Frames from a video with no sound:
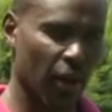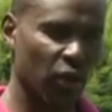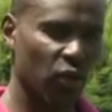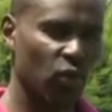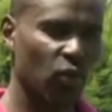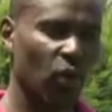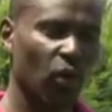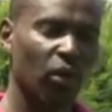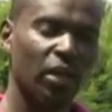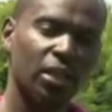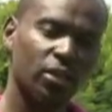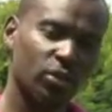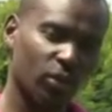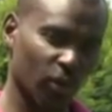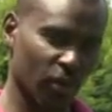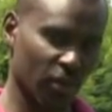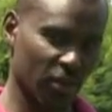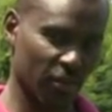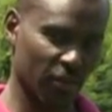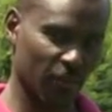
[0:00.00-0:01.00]
You're only
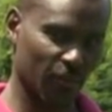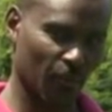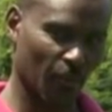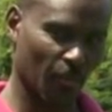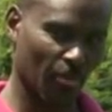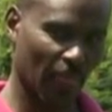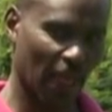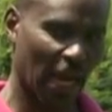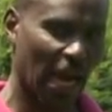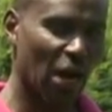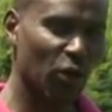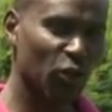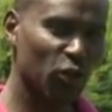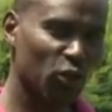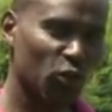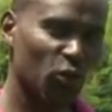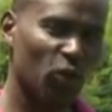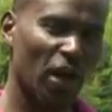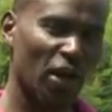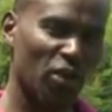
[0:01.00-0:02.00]
told, how
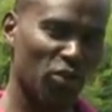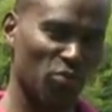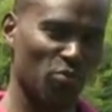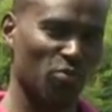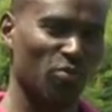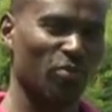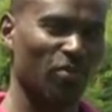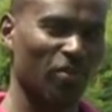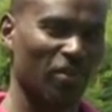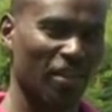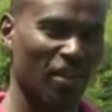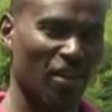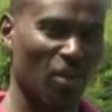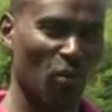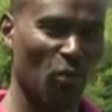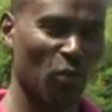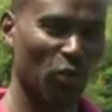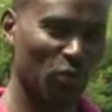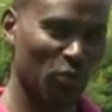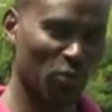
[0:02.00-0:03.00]
sure are you
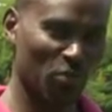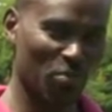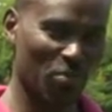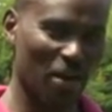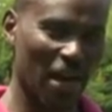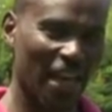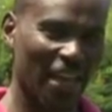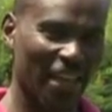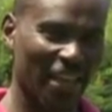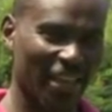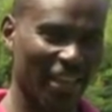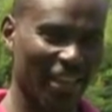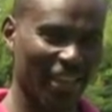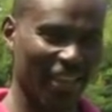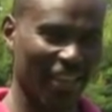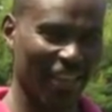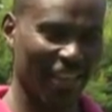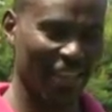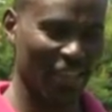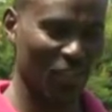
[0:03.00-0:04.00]
what you buy
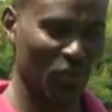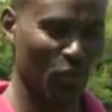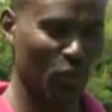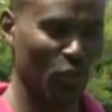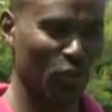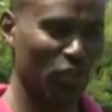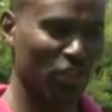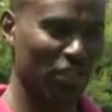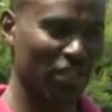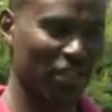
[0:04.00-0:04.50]
is what